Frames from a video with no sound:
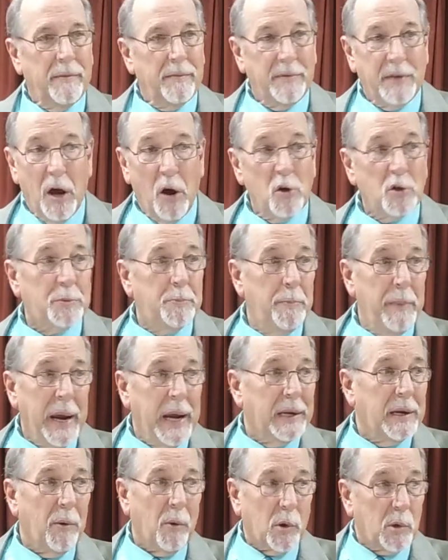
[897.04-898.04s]
those
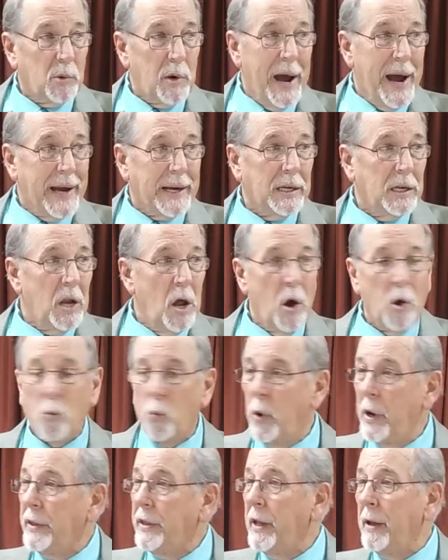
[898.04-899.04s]
men that were riding along
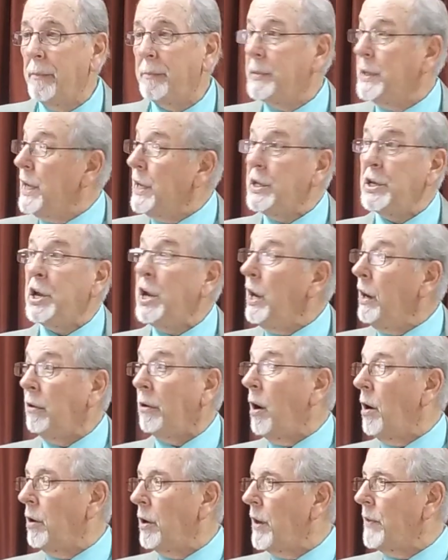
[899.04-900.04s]
with him didn't hear
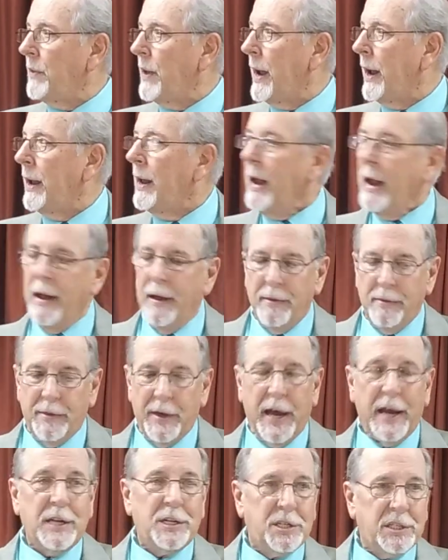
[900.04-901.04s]
all of that.
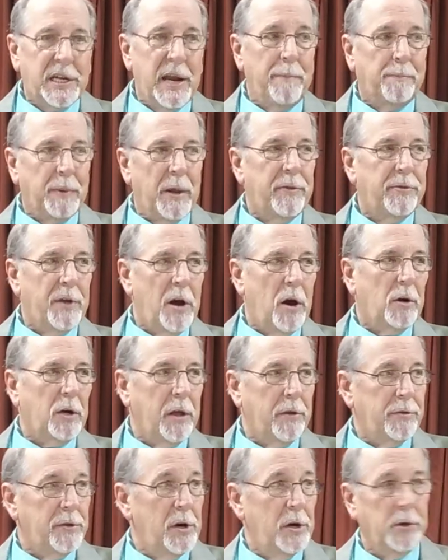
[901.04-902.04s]
They simply thought
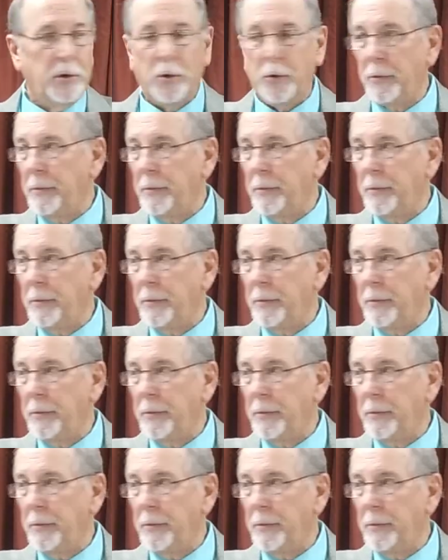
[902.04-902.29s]
it thundered.